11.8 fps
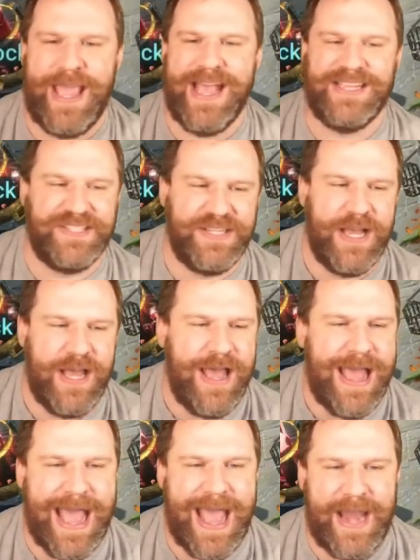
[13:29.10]
is.
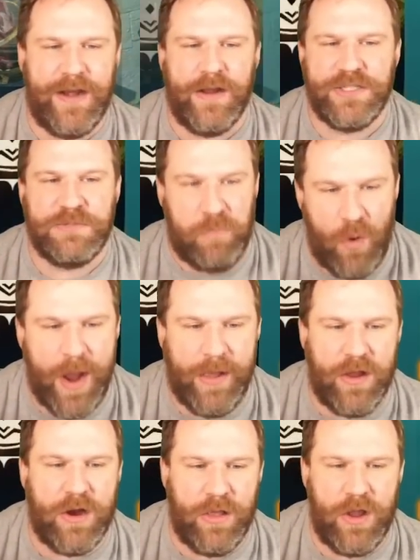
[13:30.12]
And
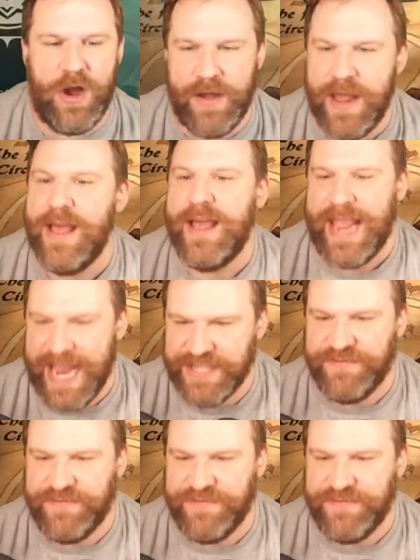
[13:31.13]
spoiler alert, he's